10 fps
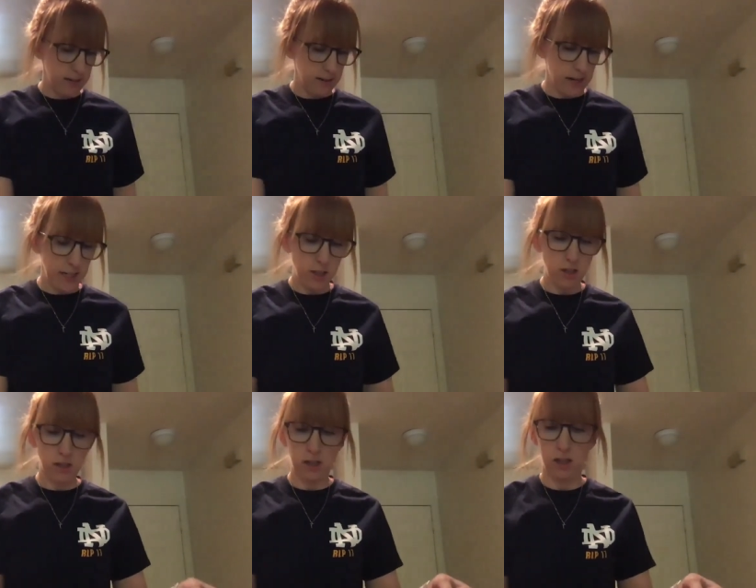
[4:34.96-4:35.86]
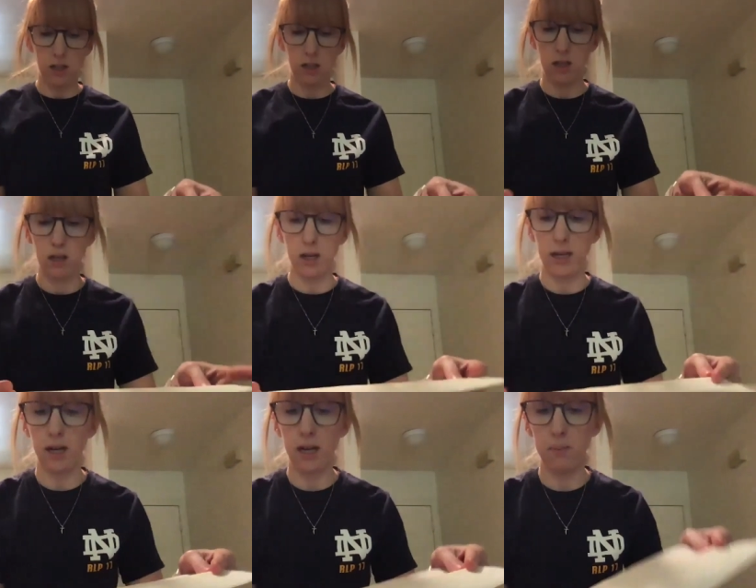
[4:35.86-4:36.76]
I
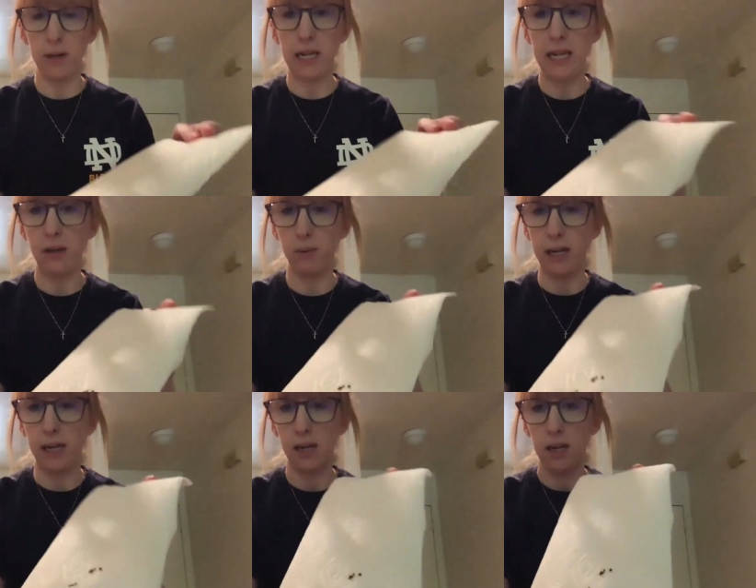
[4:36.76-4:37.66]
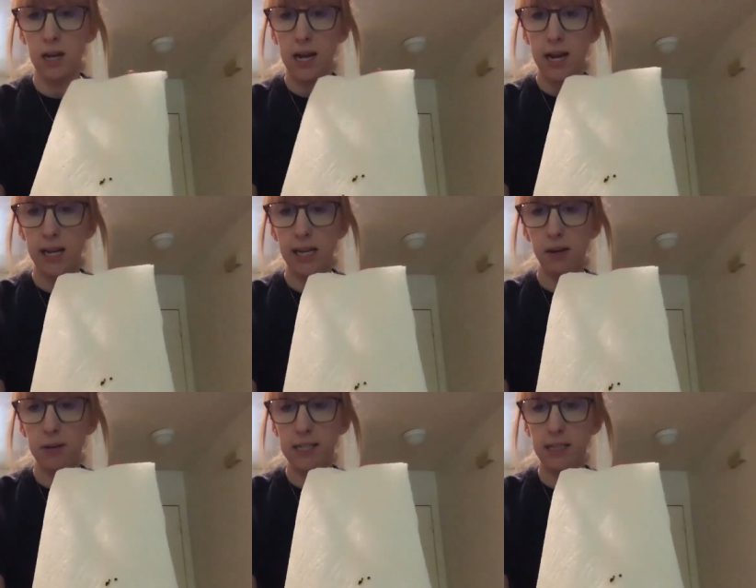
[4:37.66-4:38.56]
cut up a kiwi, and
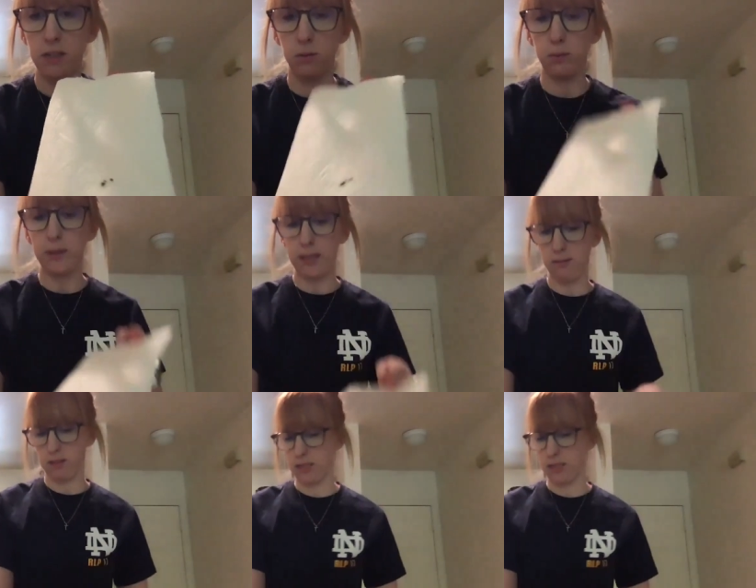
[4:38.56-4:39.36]
kiwi seeds are really, really